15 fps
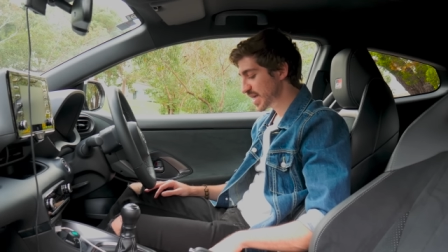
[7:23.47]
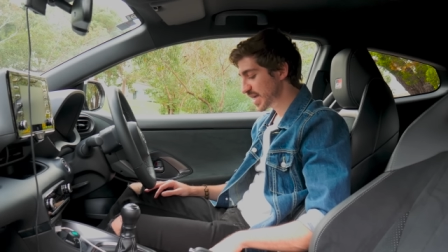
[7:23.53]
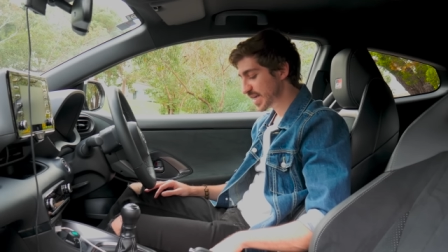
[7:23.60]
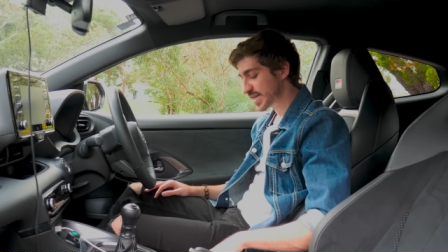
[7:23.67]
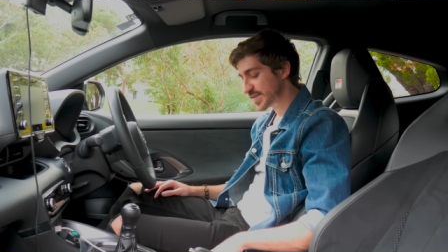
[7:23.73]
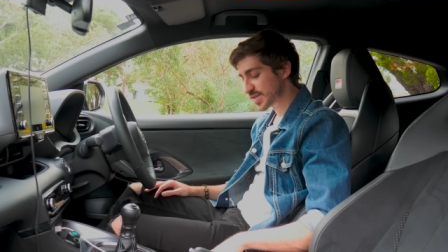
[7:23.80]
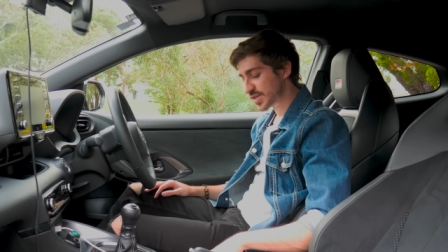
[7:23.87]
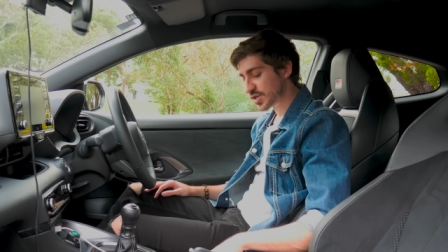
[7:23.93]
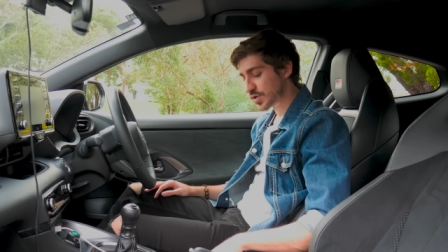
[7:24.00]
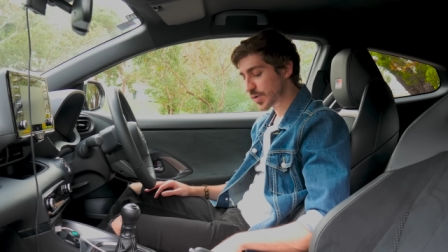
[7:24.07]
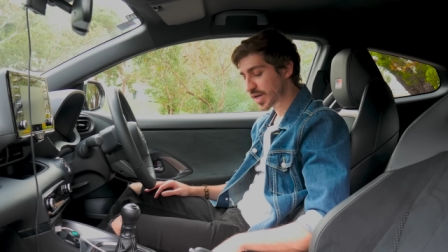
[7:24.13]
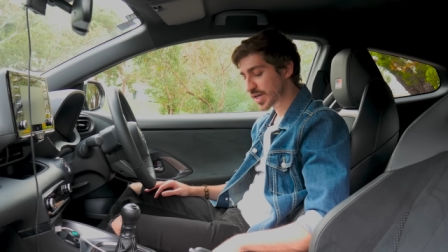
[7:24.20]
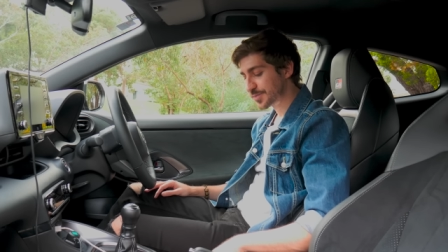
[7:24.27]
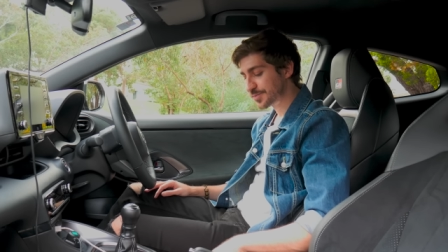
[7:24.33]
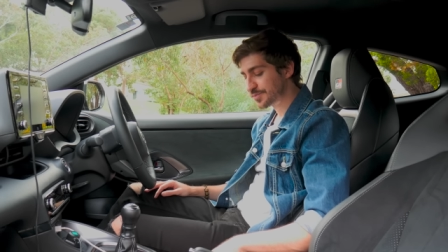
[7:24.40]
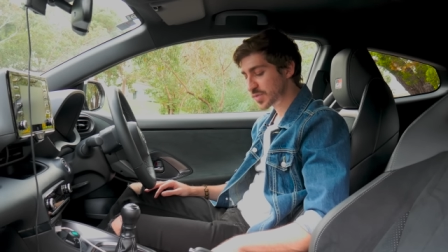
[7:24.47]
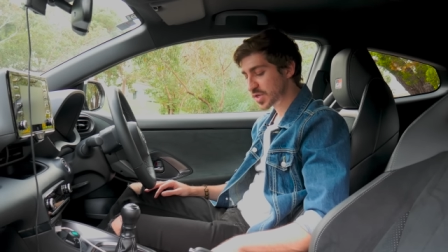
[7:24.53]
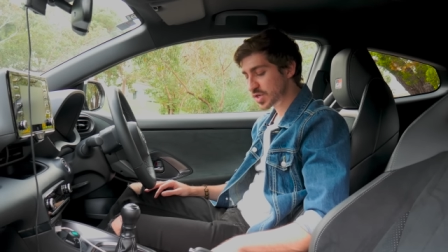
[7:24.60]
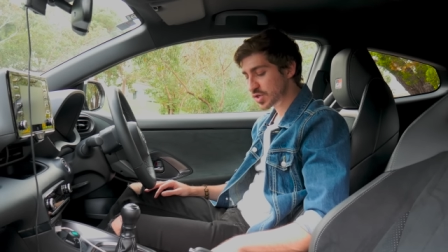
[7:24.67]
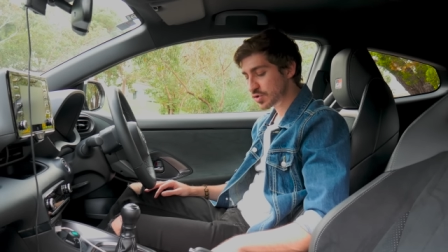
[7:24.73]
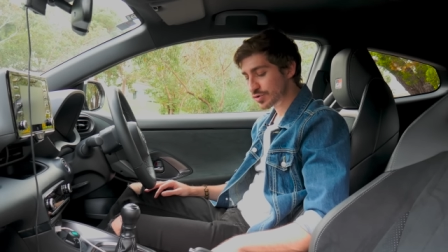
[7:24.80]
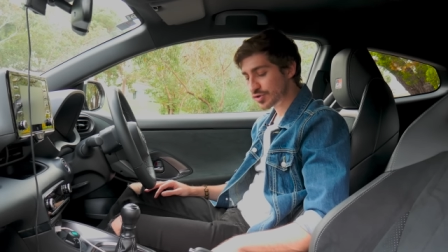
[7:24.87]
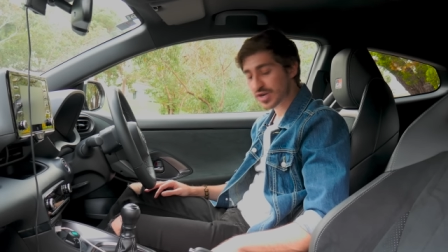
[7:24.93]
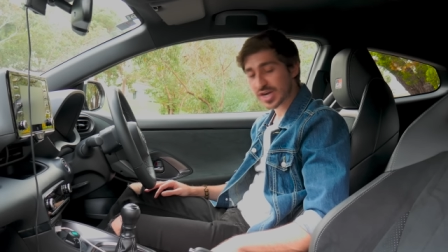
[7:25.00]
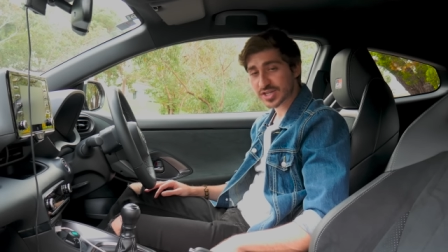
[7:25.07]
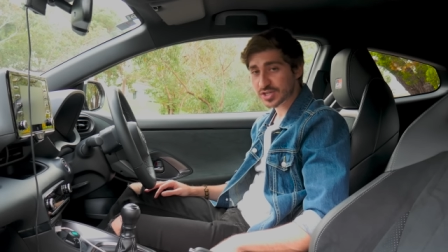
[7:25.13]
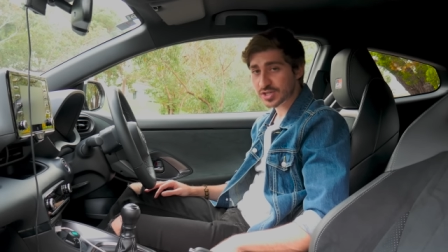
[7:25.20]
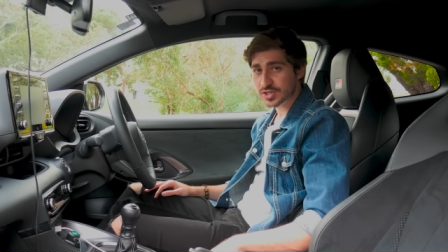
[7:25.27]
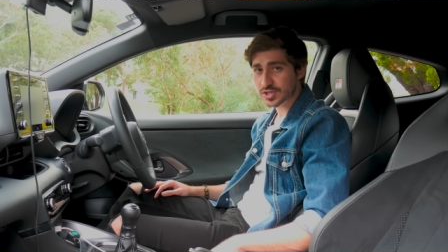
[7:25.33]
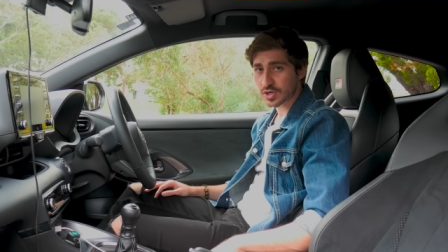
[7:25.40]
is annoying. Your
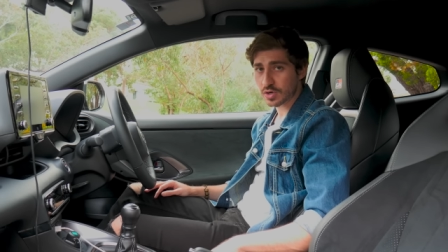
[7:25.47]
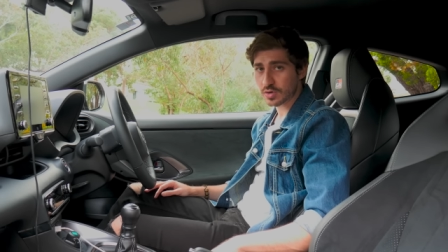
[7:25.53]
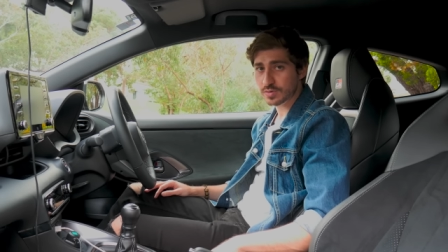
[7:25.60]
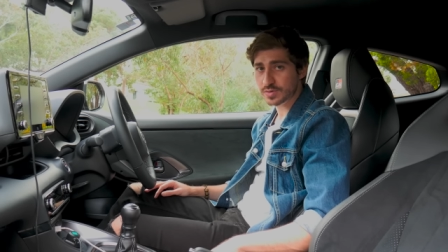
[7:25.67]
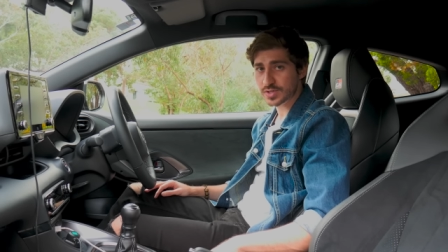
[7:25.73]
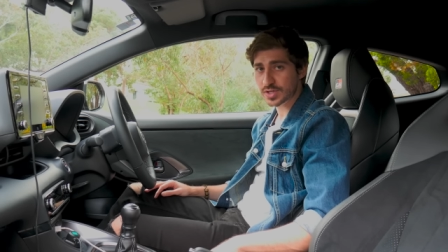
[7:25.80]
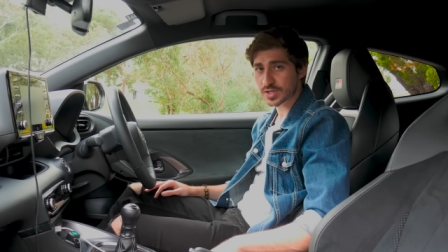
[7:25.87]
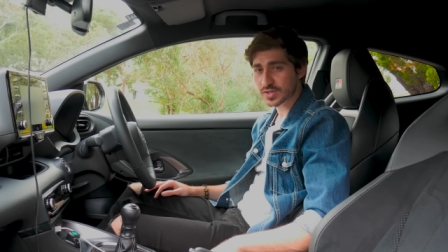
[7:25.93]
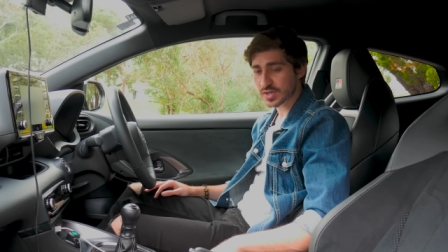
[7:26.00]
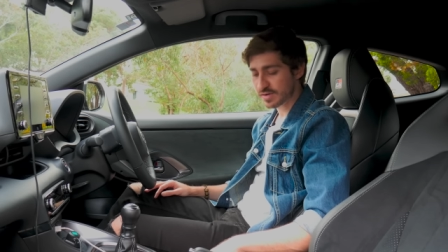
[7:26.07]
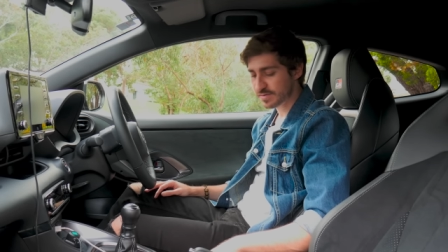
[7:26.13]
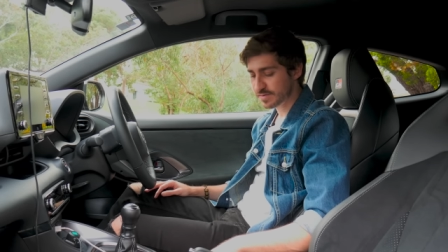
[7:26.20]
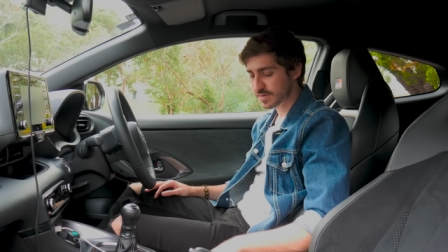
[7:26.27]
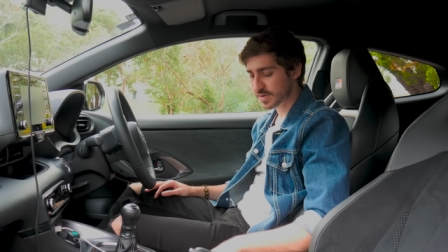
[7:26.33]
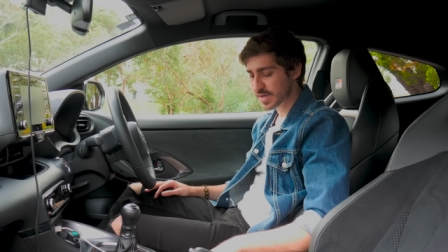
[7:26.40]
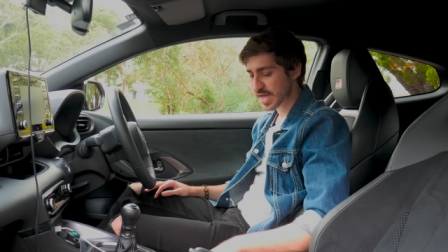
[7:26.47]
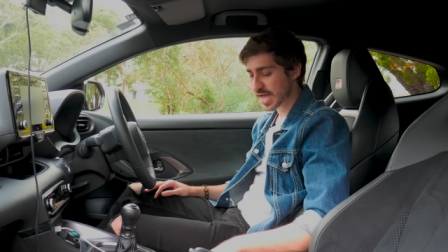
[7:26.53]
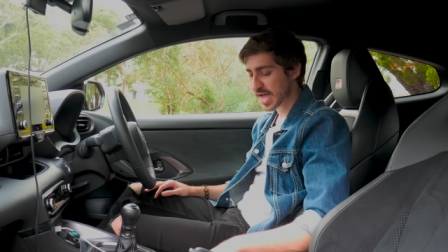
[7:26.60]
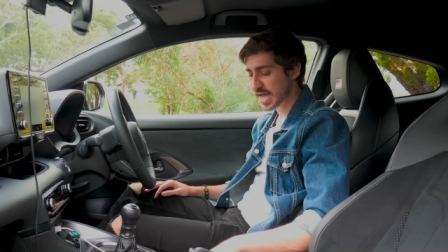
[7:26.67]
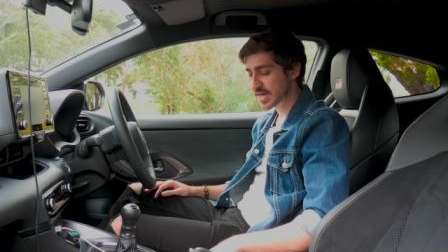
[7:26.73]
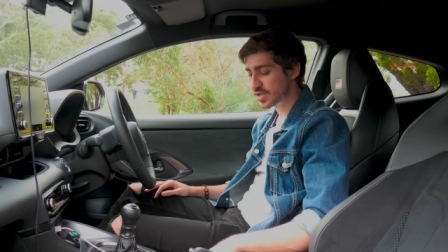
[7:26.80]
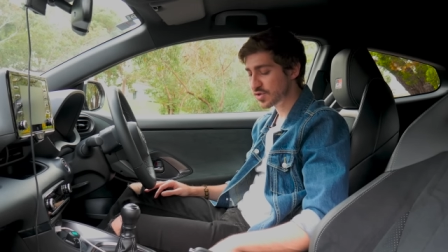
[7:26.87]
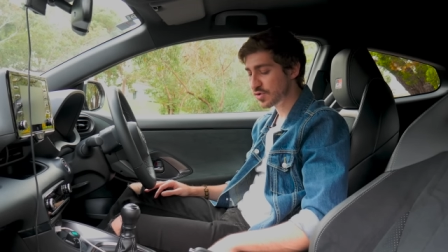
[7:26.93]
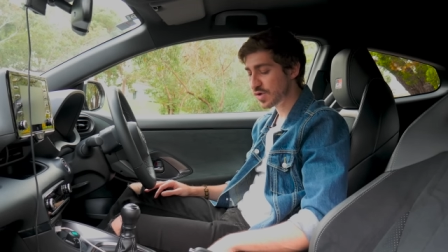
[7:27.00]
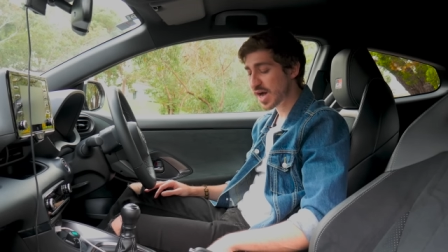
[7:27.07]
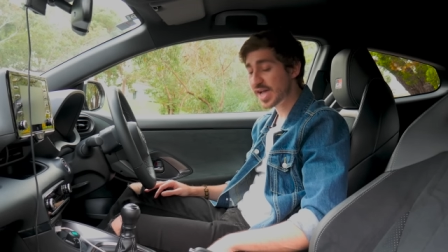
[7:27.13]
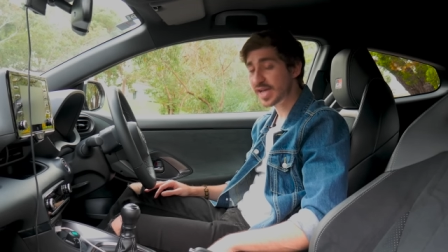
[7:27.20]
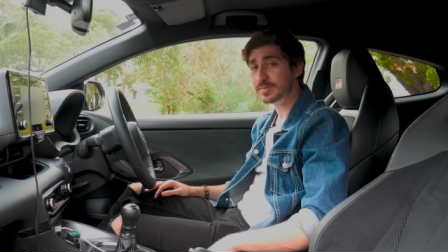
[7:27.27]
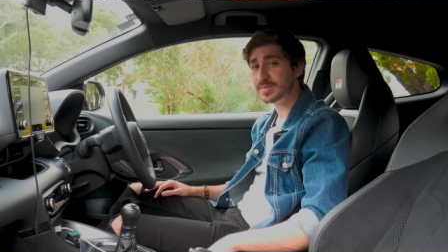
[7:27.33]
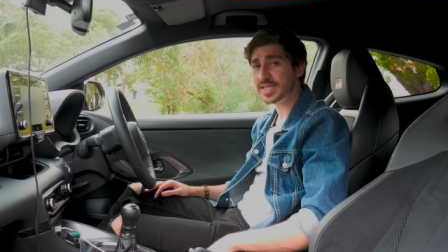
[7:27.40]
traction control turns off and your
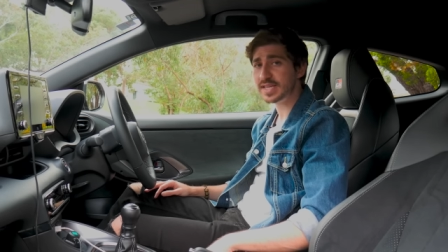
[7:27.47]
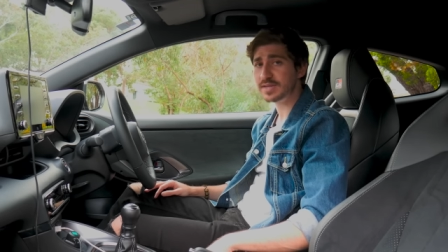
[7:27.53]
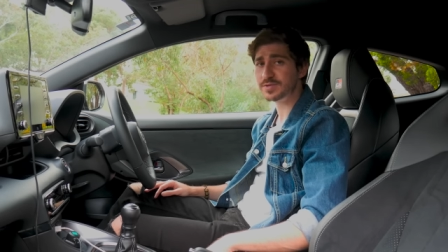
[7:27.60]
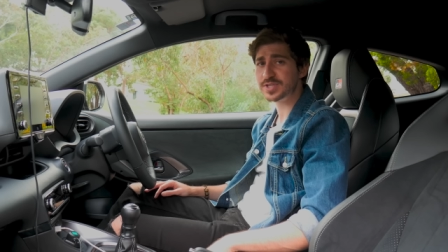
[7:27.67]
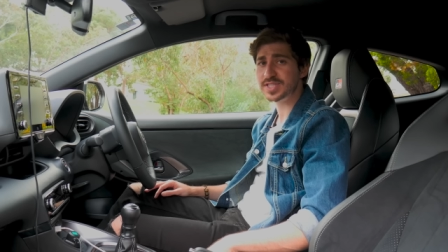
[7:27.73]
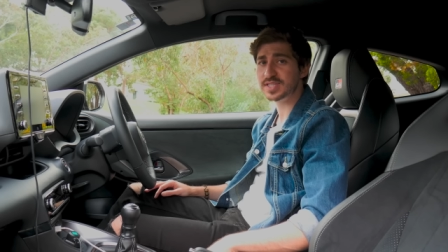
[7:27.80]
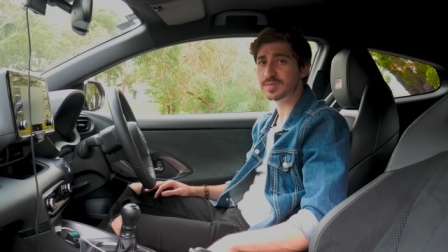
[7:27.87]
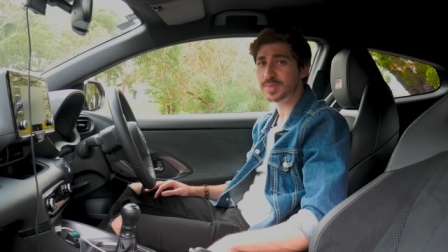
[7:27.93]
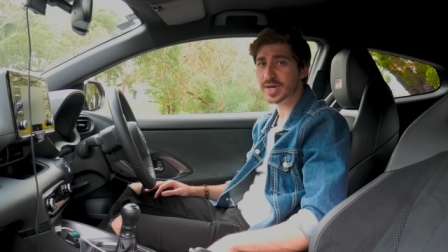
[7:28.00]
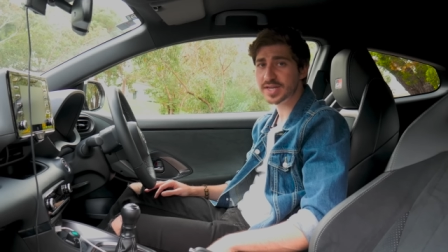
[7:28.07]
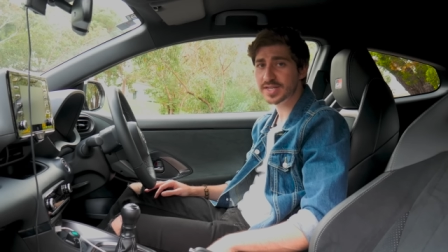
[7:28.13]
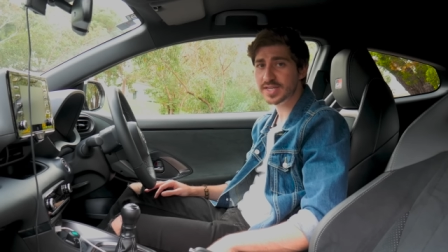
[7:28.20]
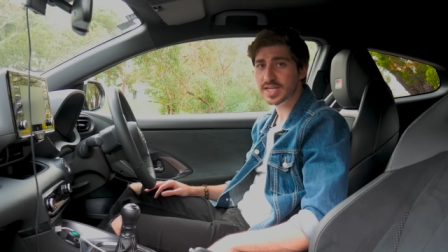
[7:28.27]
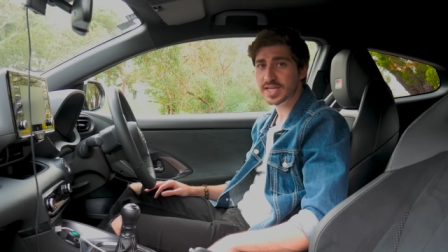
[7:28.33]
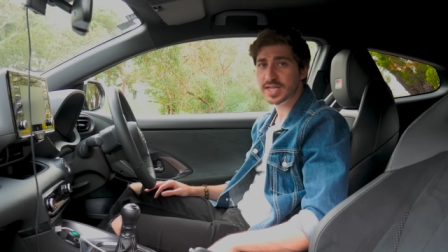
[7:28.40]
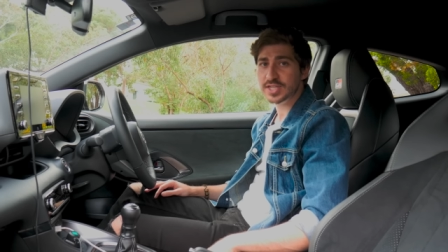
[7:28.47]
IMT, which is the button